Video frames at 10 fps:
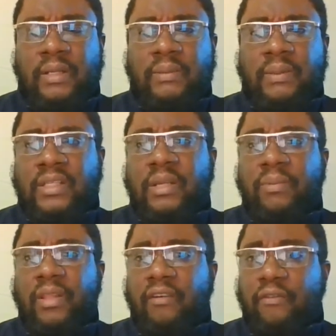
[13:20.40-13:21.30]
Except
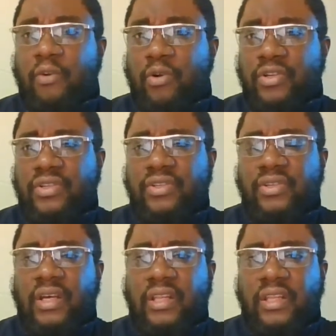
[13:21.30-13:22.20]
that, of course,
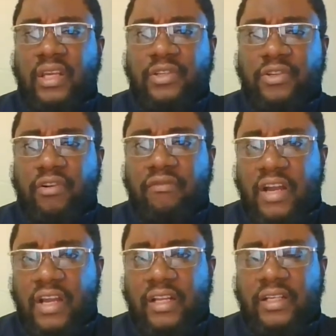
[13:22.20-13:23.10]
they turned
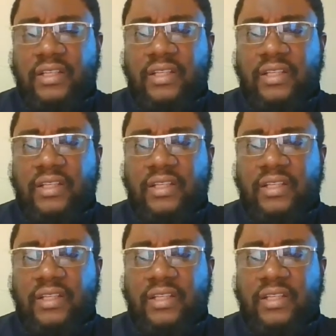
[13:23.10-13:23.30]
violent,